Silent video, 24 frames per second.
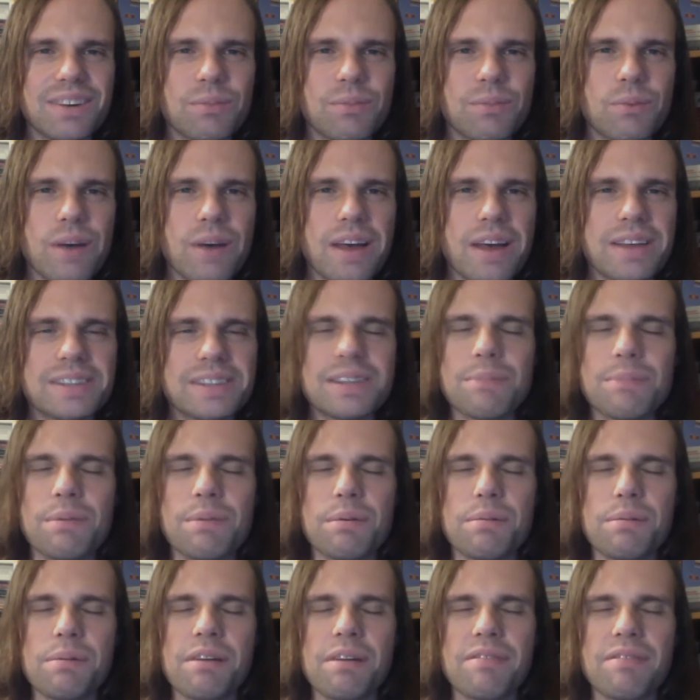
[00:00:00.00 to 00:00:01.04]
way some
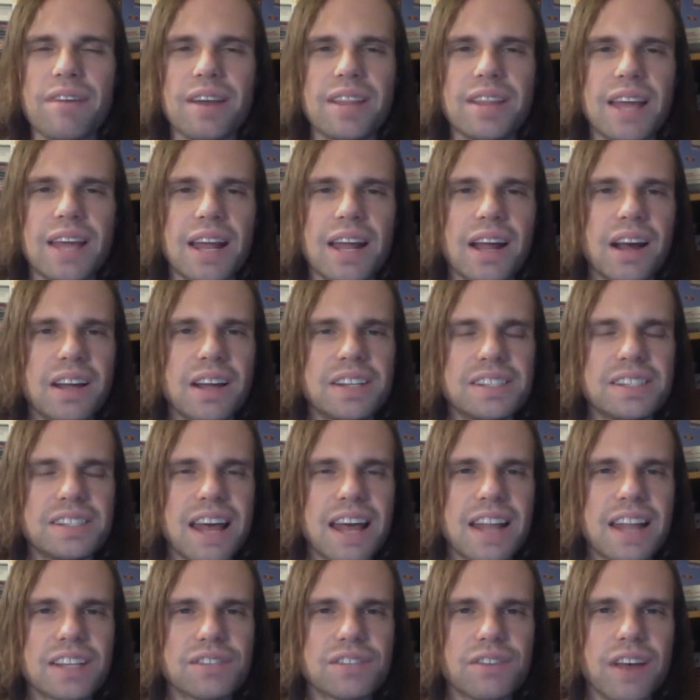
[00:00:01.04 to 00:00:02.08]
people might find that
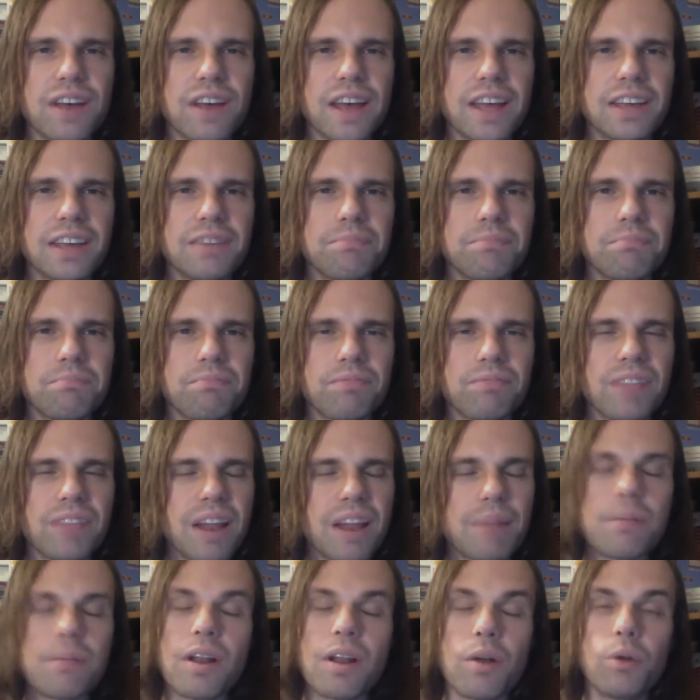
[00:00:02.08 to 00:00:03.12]
unsatisfying.
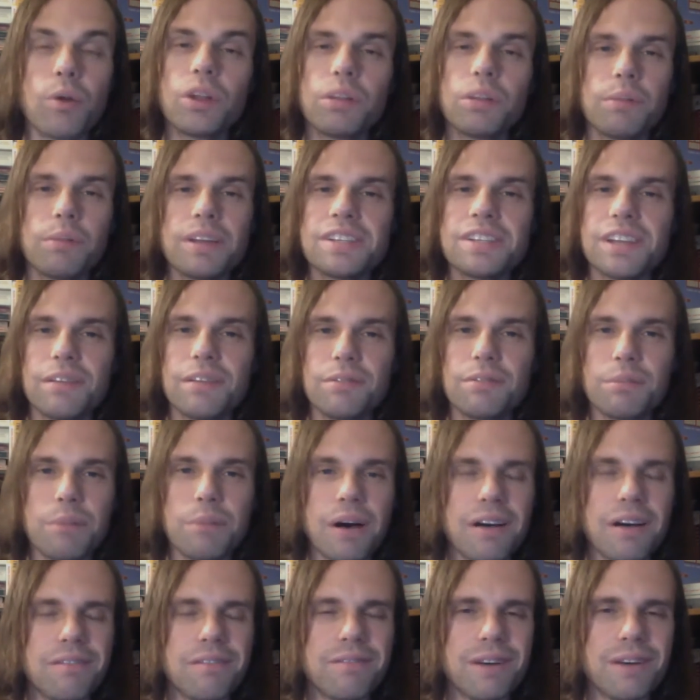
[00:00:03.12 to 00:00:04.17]
I'm not holding myself
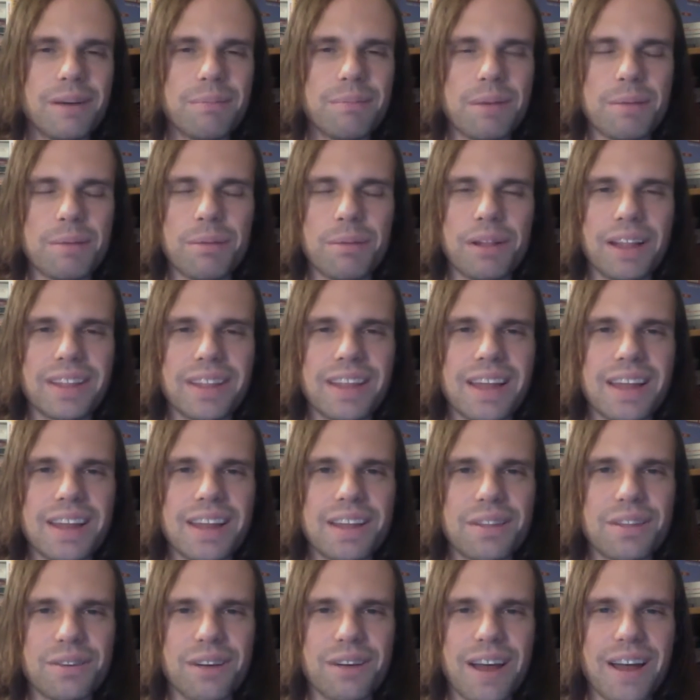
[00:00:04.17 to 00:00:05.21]
above people like that
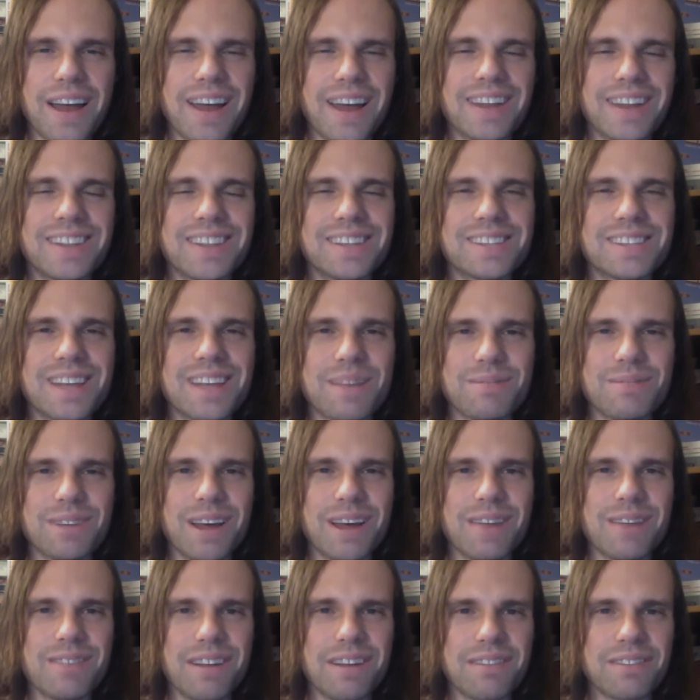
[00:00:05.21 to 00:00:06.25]
either. I, at the same
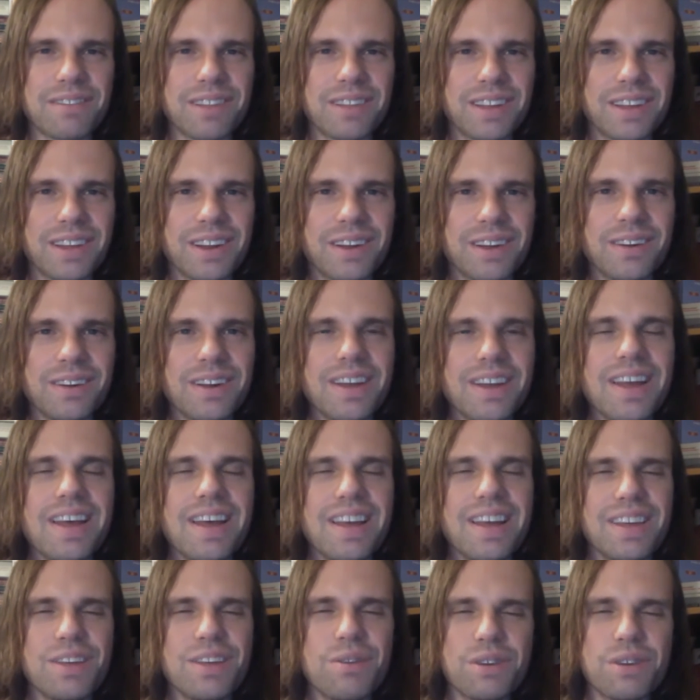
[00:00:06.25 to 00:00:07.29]
time, definitely,
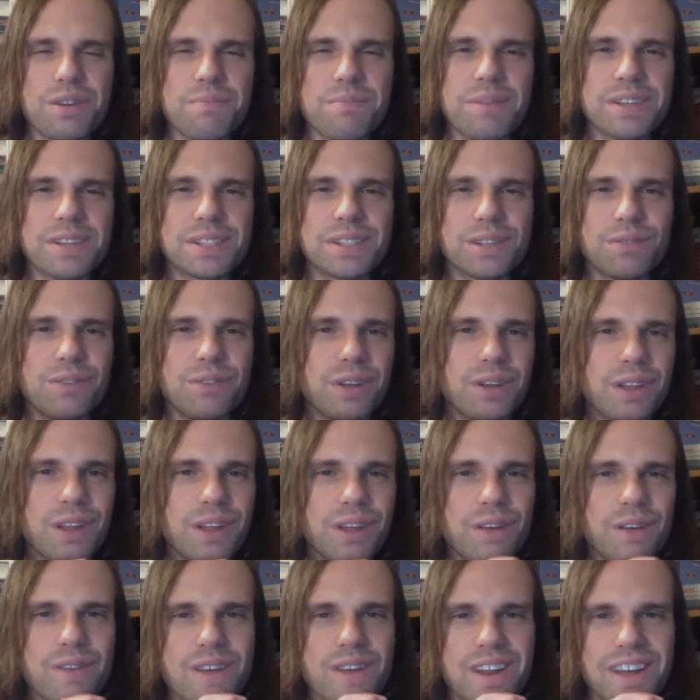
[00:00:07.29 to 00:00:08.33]
you can miss the
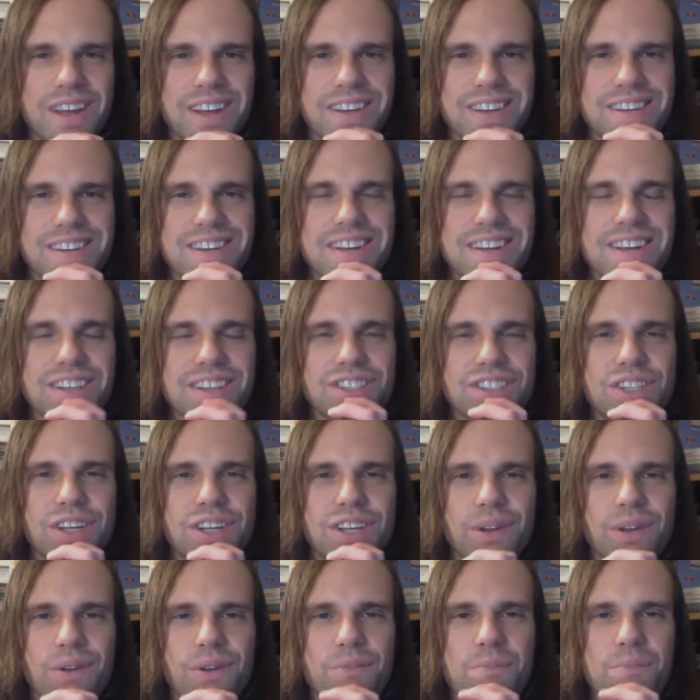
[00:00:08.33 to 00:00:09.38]
feeling of eating a
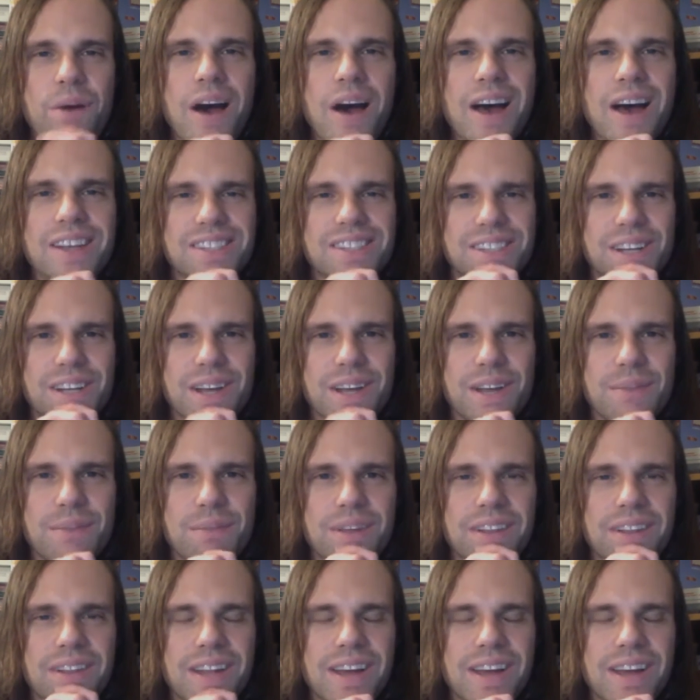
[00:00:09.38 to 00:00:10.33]
shitload of pasta and being